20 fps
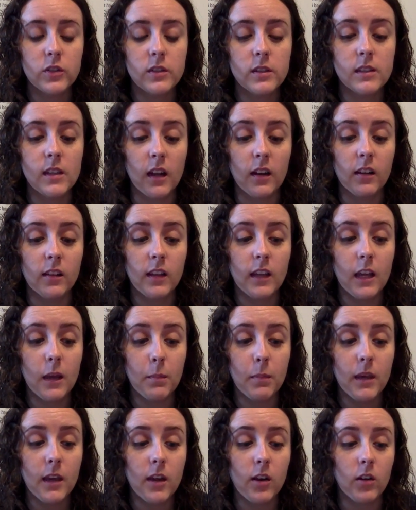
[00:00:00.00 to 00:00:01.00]
suddenly
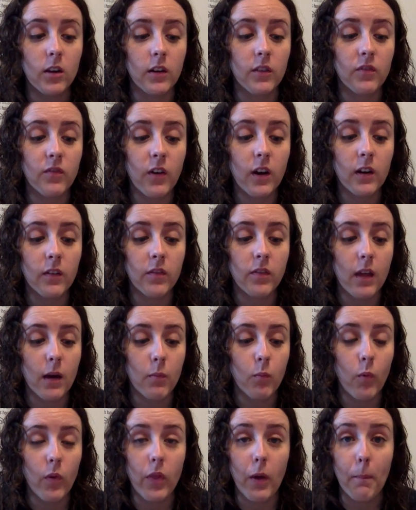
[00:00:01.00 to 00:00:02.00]
appeared in front of them
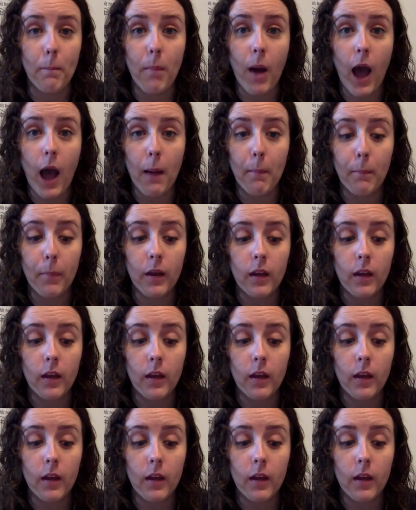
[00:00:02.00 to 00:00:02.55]
with a pop.